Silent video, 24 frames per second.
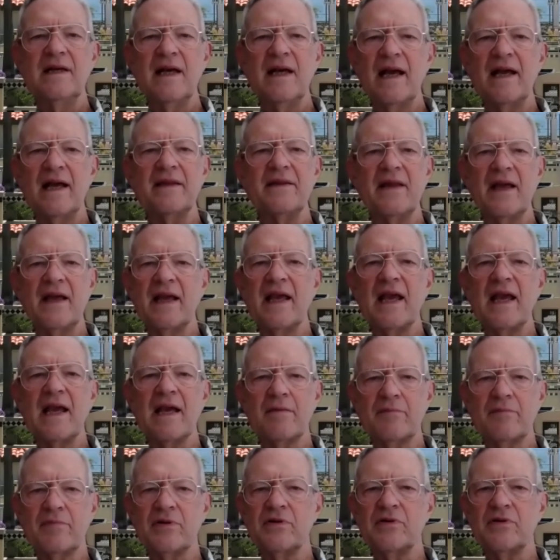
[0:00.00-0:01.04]
and the
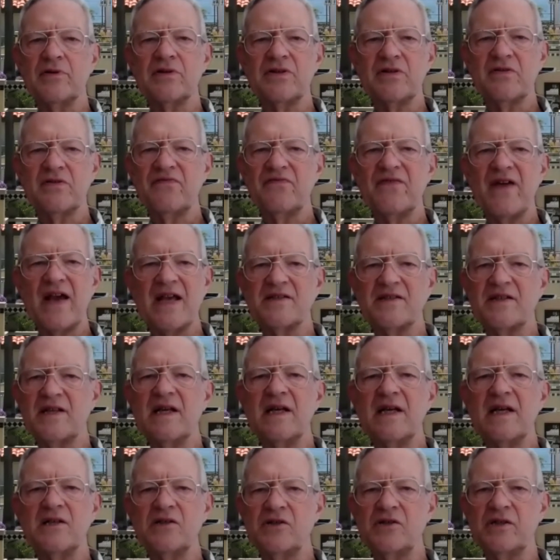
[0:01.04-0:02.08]
gambler's
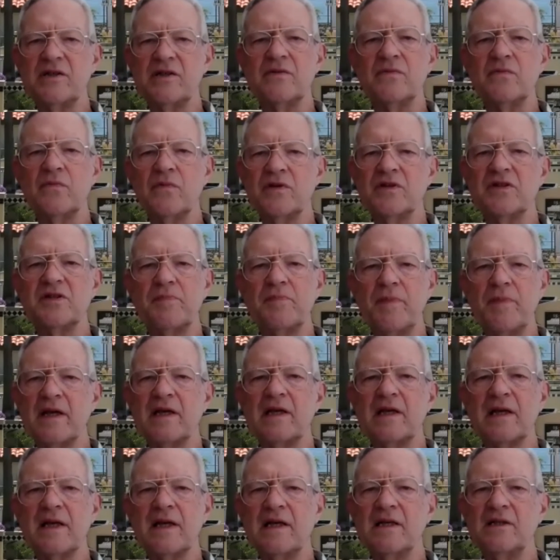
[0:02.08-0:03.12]
fascination with
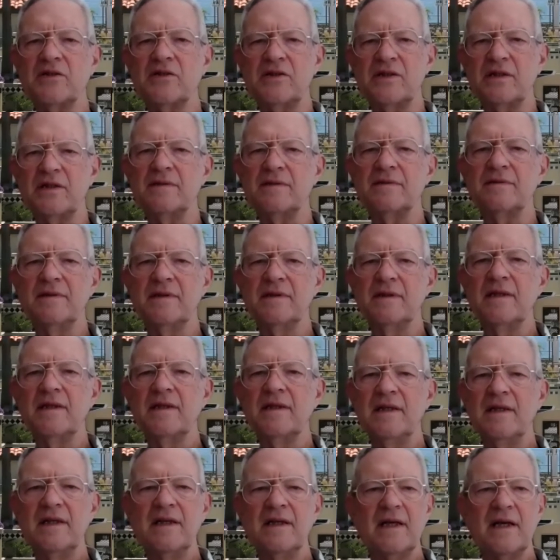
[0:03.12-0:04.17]
speculation.
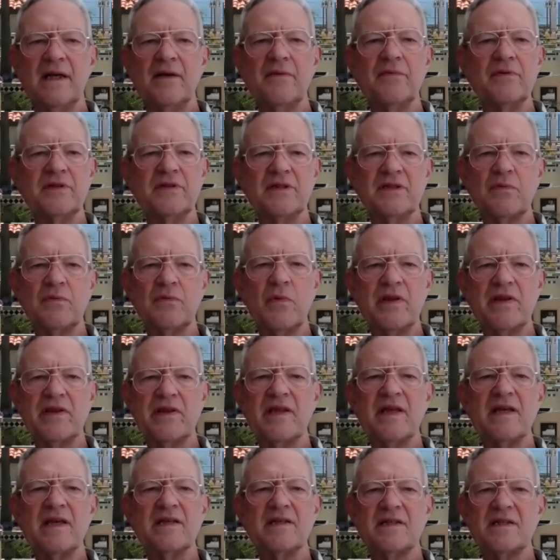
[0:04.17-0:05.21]
It was with
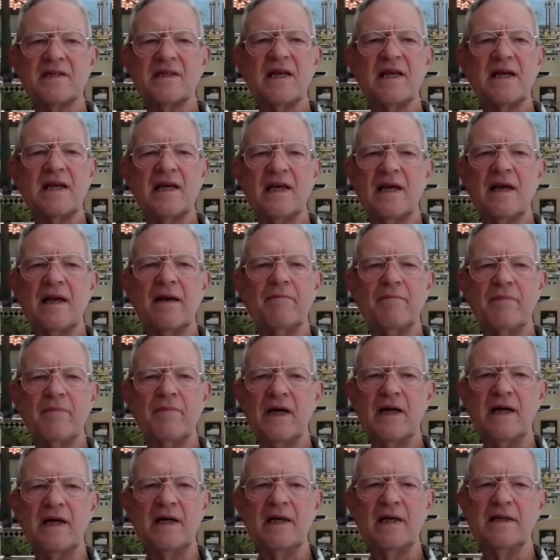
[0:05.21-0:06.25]
this thinking in
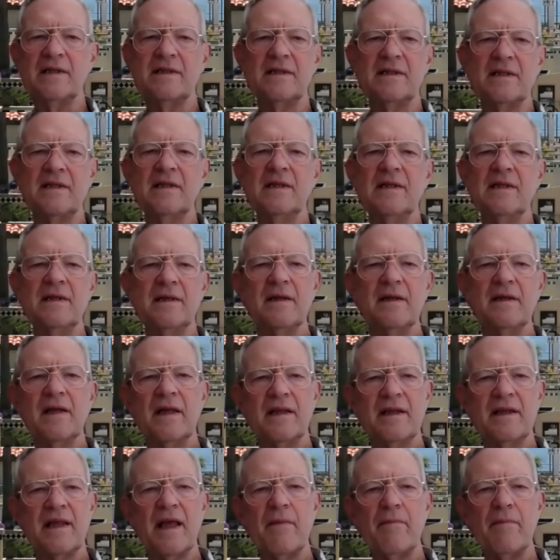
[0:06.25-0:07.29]
mind
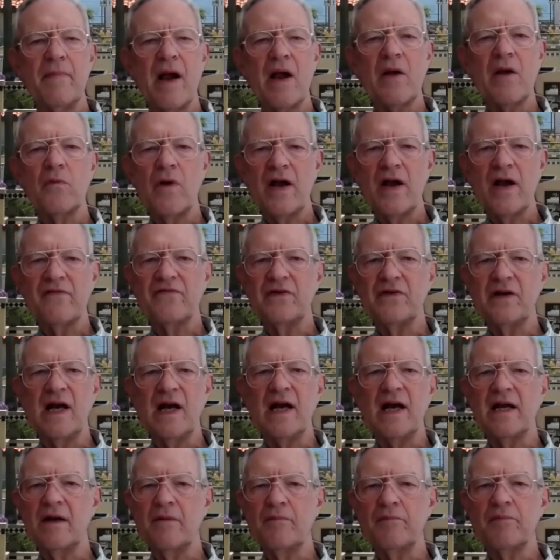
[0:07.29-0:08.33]
that my wife and
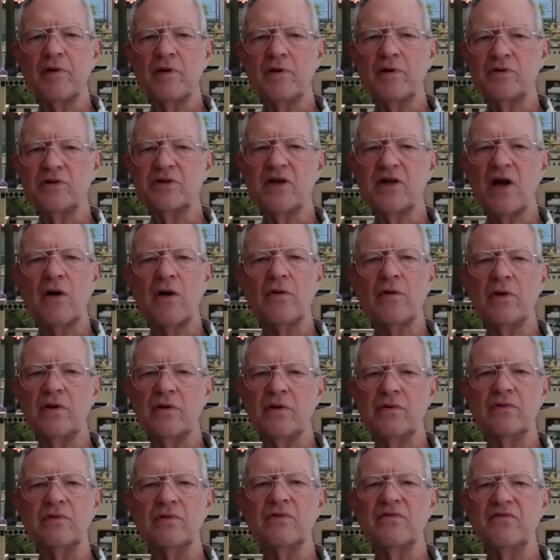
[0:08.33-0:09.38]
I approached our
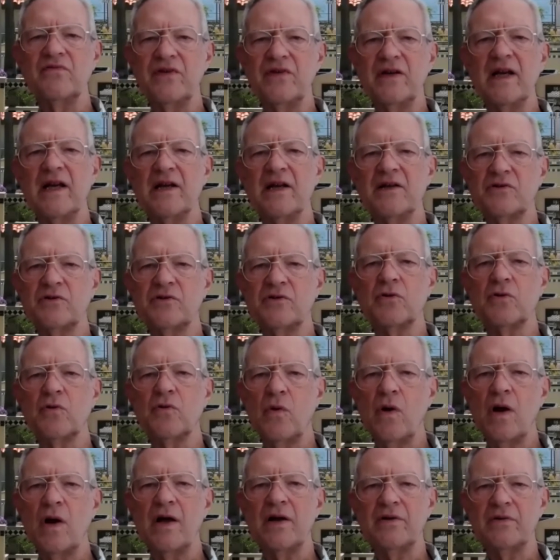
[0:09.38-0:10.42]
own financial
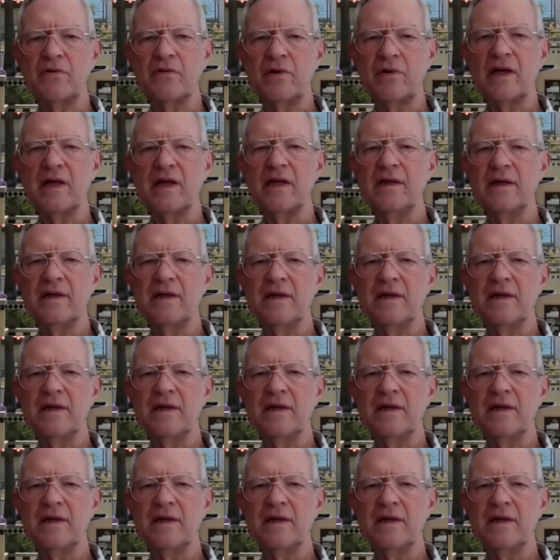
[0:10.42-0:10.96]
quandary.